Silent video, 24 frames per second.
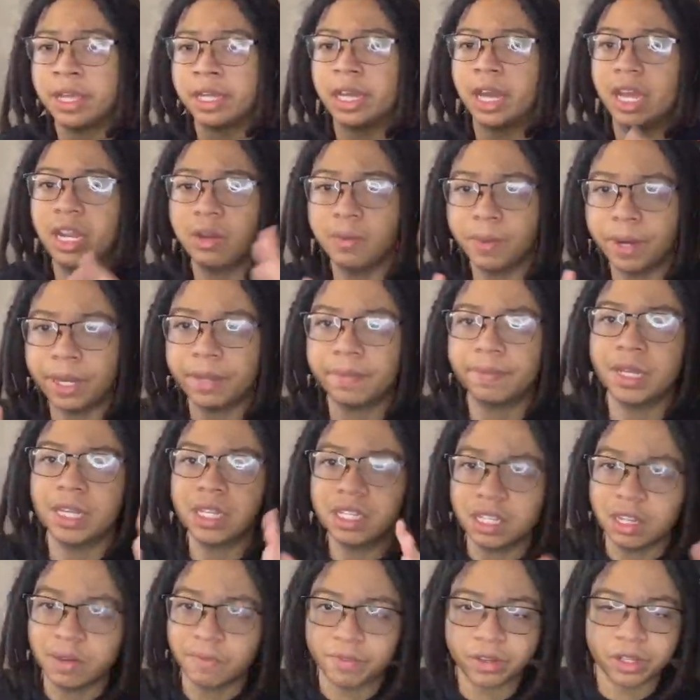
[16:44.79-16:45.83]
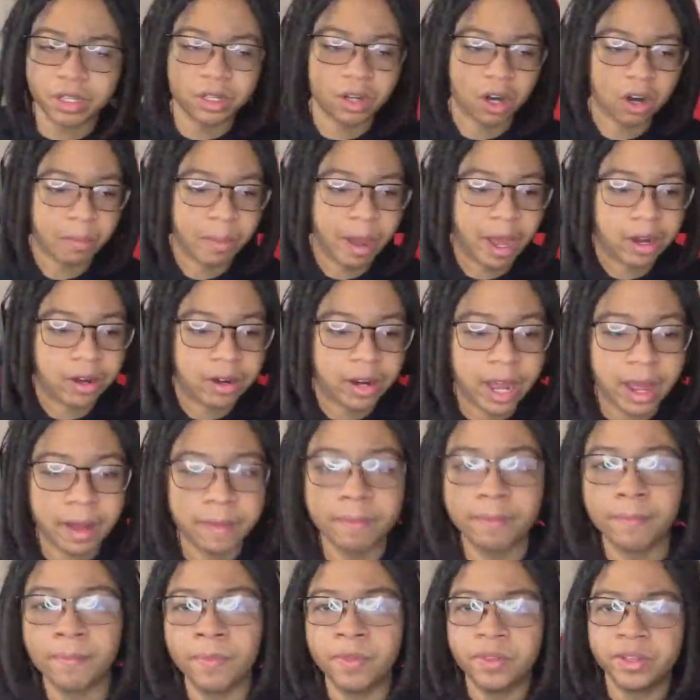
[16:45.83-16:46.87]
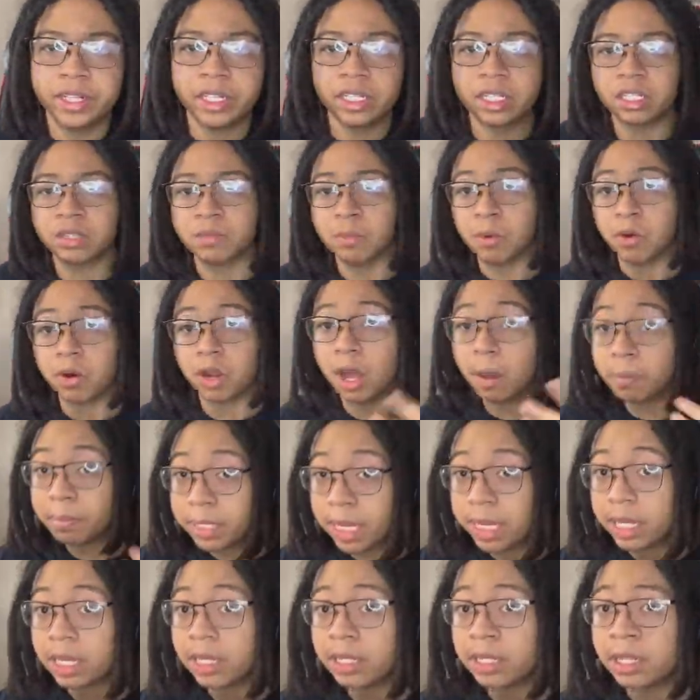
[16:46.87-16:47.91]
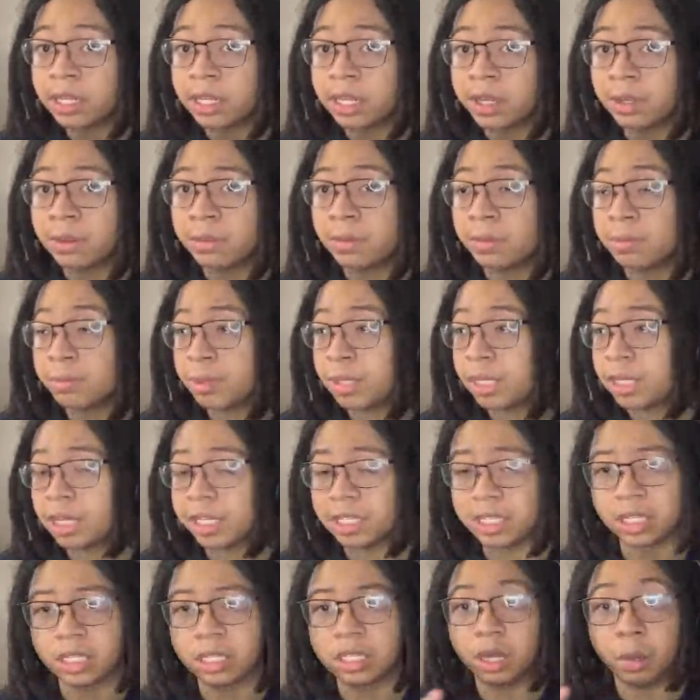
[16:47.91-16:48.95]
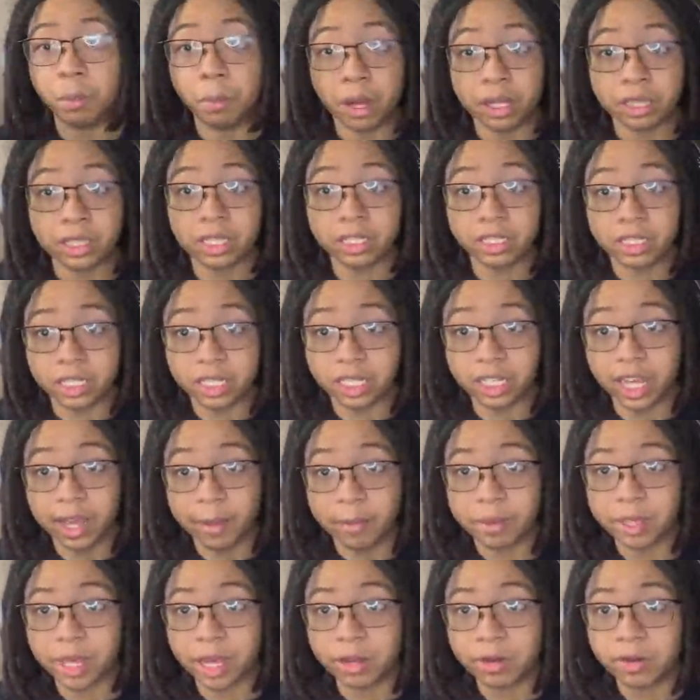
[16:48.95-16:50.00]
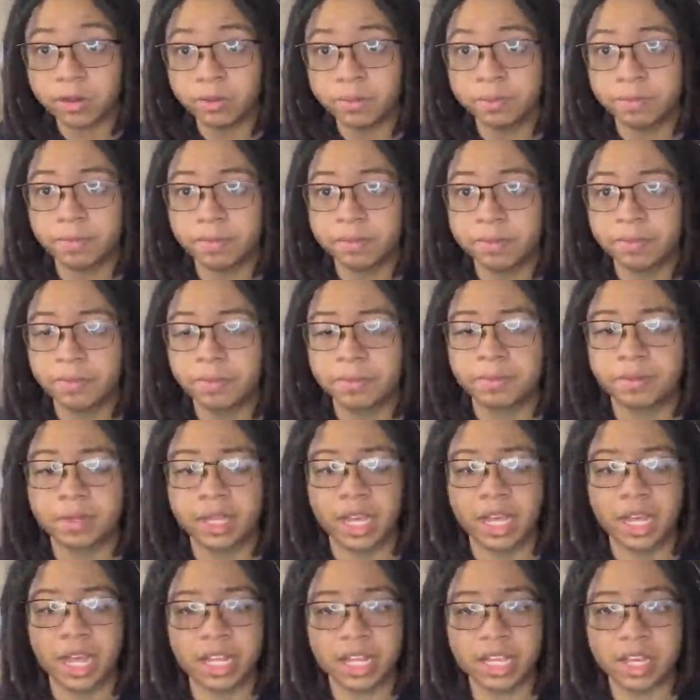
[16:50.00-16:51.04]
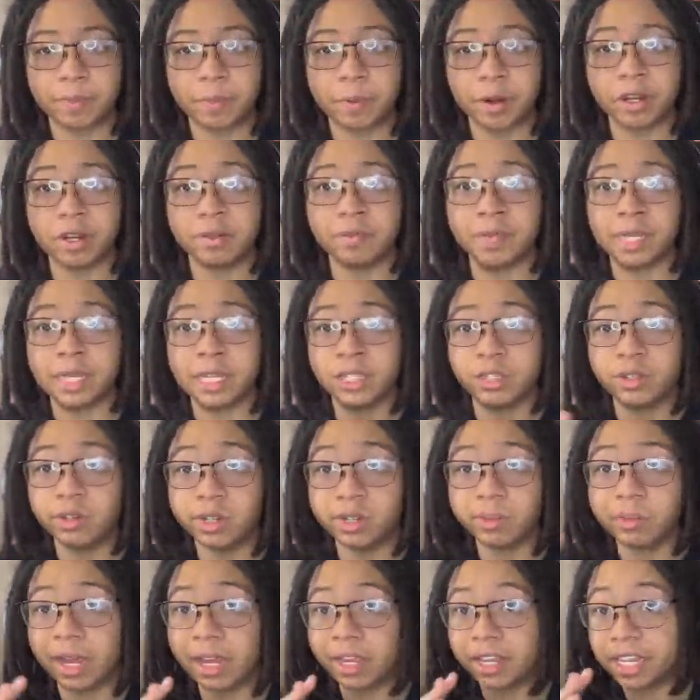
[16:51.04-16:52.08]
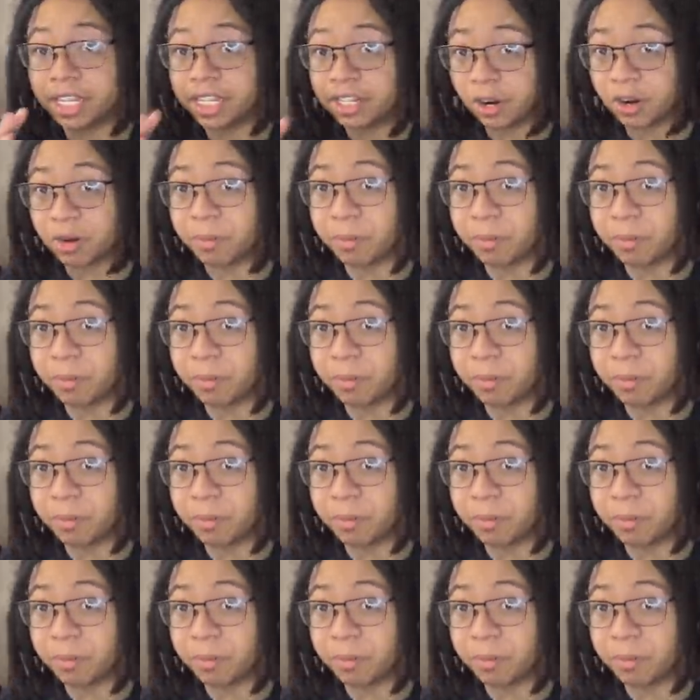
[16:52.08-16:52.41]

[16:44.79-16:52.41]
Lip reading: Anyway, that's it for the Dark Matter guide. This is more updated because it's a month into the game cycle, as compared to me doing my Dark